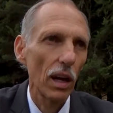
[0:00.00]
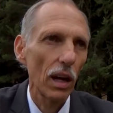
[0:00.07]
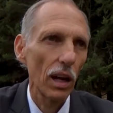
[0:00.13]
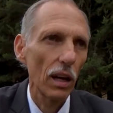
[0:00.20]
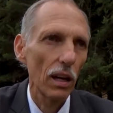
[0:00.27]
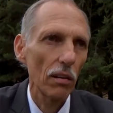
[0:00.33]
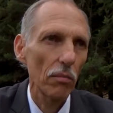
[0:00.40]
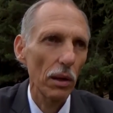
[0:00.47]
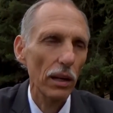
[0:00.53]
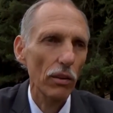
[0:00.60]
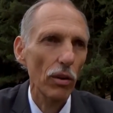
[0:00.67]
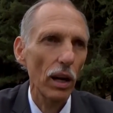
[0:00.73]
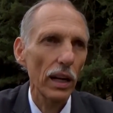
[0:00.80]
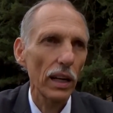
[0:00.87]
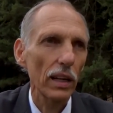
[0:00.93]

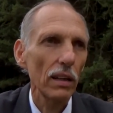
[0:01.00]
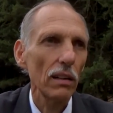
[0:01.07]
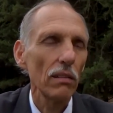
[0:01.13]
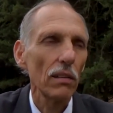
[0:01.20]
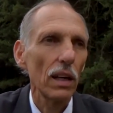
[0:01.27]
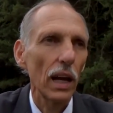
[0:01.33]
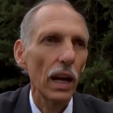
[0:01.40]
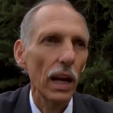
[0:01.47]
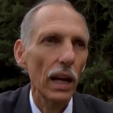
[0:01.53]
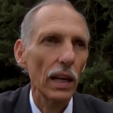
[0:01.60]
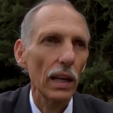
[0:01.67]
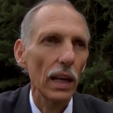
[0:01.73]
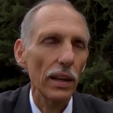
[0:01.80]
Mike Ryan, and